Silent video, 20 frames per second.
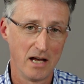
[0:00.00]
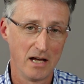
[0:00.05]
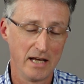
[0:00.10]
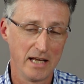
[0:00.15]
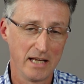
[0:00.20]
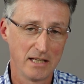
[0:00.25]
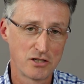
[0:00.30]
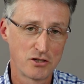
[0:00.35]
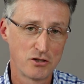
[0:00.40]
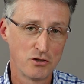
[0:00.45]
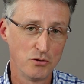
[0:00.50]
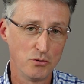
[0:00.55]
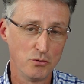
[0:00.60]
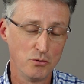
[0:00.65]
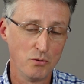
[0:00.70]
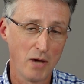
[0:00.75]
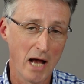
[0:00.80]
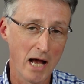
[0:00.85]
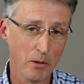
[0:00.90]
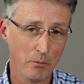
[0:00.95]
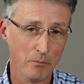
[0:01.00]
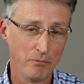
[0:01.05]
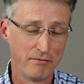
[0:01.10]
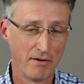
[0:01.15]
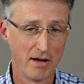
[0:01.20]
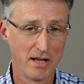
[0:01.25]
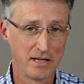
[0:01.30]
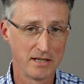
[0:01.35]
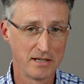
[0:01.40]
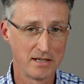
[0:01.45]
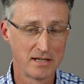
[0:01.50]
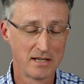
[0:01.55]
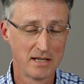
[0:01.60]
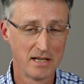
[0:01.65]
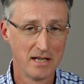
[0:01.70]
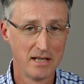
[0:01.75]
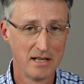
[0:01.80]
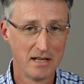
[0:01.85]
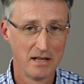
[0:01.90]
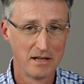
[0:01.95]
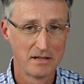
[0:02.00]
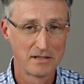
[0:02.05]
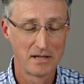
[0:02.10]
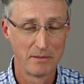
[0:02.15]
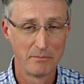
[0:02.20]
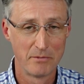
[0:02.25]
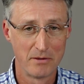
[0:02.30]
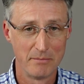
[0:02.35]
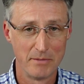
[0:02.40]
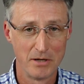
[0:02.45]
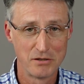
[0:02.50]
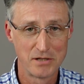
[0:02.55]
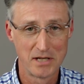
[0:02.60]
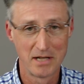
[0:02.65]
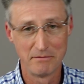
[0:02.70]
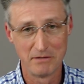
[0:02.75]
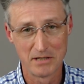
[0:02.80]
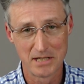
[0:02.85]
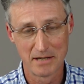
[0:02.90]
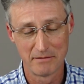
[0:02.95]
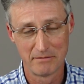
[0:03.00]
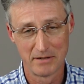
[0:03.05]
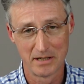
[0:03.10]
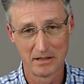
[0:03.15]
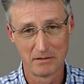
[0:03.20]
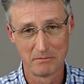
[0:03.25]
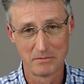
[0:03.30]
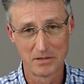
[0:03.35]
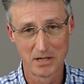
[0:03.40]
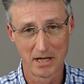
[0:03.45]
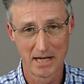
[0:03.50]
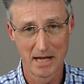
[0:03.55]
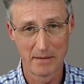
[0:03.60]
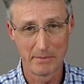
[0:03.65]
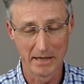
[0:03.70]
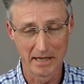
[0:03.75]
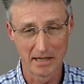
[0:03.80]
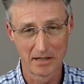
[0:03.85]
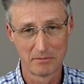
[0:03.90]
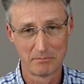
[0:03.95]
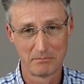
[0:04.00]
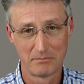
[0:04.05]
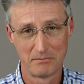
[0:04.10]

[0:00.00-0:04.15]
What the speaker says: to help fund some of the most innovative and dynamic